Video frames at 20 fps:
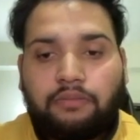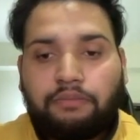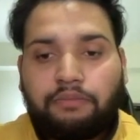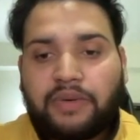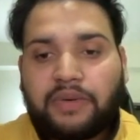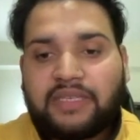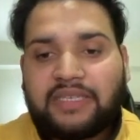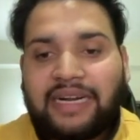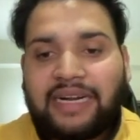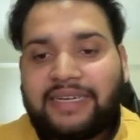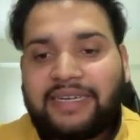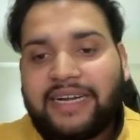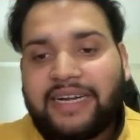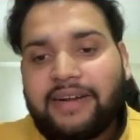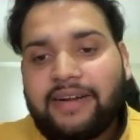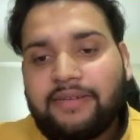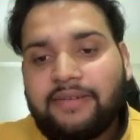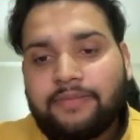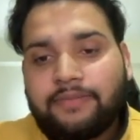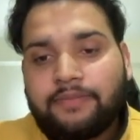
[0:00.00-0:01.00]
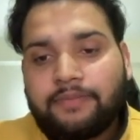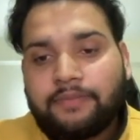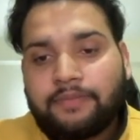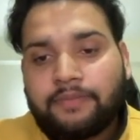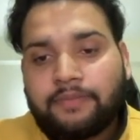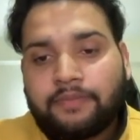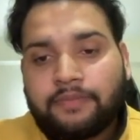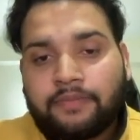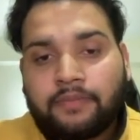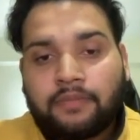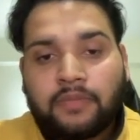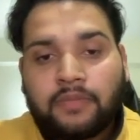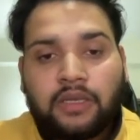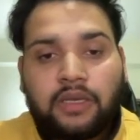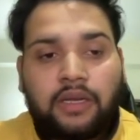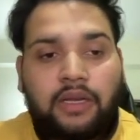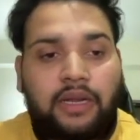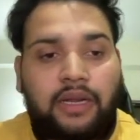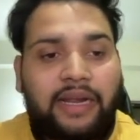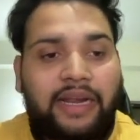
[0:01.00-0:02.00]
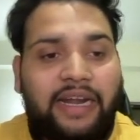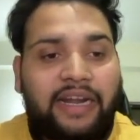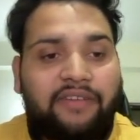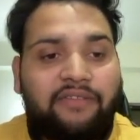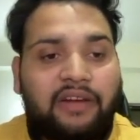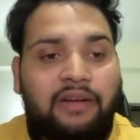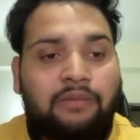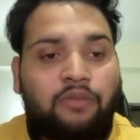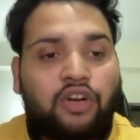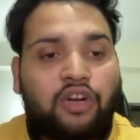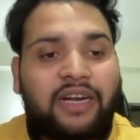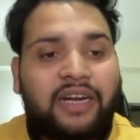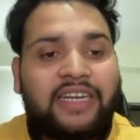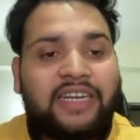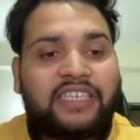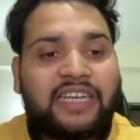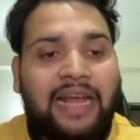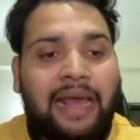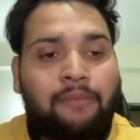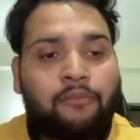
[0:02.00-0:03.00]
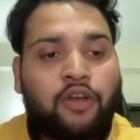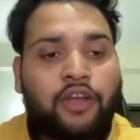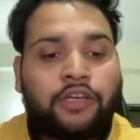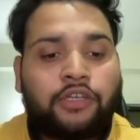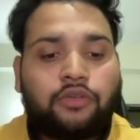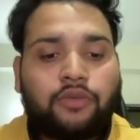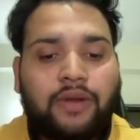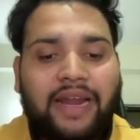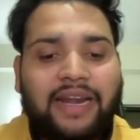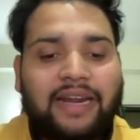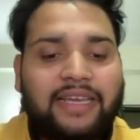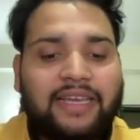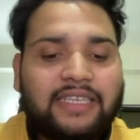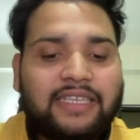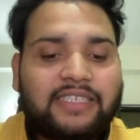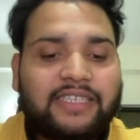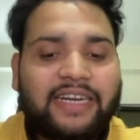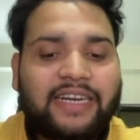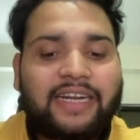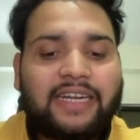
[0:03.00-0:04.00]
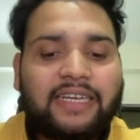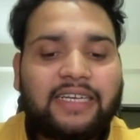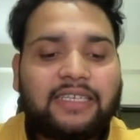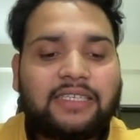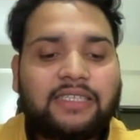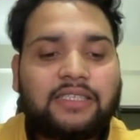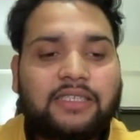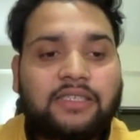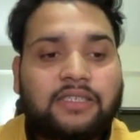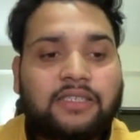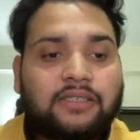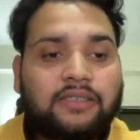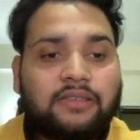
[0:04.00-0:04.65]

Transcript: presented, and one more condition I am going to add, status